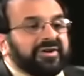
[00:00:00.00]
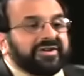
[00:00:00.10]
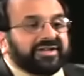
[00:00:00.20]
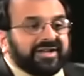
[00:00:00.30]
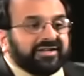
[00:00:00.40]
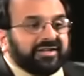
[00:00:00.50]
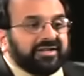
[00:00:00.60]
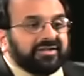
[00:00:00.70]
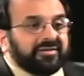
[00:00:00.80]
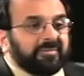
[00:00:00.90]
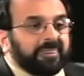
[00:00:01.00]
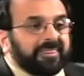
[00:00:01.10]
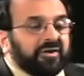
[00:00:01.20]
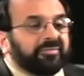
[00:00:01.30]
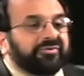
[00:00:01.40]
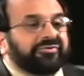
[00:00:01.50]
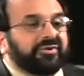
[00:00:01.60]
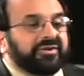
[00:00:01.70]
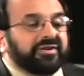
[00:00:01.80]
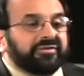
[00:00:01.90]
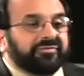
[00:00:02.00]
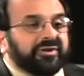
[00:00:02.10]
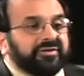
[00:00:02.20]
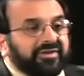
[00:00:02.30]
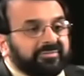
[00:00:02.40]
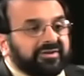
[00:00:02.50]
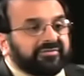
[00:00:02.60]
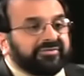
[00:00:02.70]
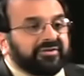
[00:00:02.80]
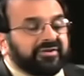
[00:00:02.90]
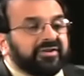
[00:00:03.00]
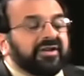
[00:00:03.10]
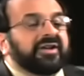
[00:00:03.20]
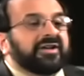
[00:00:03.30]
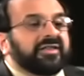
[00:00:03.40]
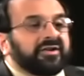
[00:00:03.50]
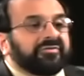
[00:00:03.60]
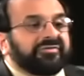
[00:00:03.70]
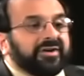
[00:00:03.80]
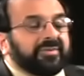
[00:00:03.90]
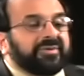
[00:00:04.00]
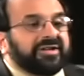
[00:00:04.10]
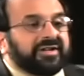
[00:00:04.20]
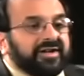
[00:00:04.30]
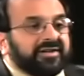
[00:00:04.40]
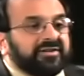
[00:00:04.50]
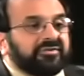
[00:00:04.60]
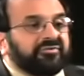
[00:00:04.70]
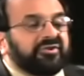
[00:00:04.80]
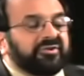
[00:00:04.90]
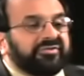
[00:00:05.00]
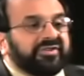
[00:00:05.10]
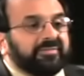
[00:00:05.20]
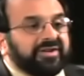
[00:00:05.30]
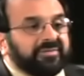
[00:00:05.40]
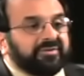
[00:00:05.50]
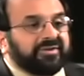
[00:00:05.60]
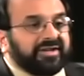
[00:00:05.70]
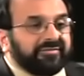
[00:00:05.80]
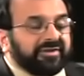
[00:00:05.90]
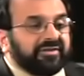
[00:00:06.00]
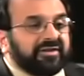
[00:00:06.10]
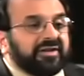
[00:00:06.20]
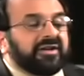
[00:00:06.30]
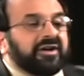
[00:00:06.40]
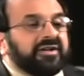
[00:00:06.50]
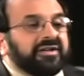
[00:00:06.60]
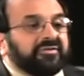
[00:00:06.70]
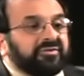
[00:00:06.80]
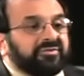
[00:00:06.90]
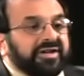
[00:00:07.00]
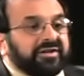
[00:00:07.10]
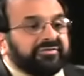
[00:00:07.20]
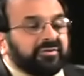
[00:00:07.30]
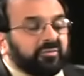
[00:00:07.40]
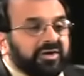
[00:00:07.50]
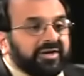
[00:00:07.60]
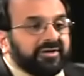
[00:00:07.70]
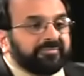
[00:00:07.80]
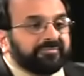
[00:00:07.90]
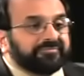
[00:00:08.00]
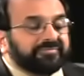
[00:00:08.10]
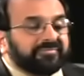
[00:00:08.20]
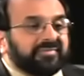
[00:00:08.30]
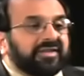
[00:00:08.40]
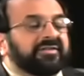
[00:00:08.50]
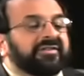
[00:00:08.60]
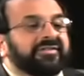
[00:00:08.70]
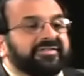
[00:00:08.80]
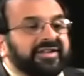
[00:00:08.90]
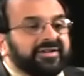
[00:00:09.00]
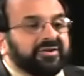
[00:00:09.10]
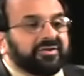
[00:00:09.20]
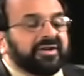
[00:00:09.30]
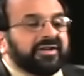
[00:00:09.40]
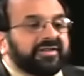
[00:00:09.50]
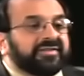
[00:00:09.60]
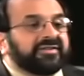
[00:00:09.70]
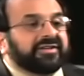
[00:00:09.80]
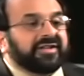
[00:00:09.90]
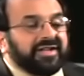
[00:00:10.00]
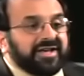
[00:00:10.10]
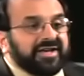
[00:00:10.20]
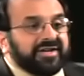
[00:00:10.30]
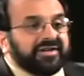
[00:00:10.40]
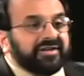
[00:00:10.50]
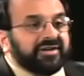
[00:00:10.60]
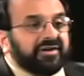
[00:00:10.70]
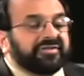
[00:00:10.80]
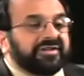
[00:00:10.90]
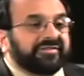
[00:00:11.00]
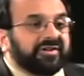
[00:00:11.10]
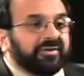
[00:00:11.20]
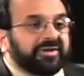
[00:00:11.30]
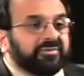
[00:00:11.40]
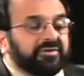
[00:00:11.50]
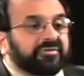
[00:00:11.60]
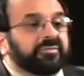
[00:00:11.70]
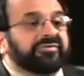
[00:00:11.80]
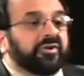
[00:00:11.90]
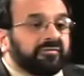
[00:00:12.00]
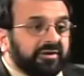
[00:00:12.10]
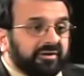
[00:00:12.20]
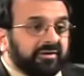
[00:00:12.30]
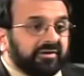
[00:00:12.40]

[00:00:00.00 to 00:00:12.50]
very likely, almost certain as far as I'm concerned, that Osama bin Laden chose September 11th in 2001 to signal that the decline of the Islamic world was over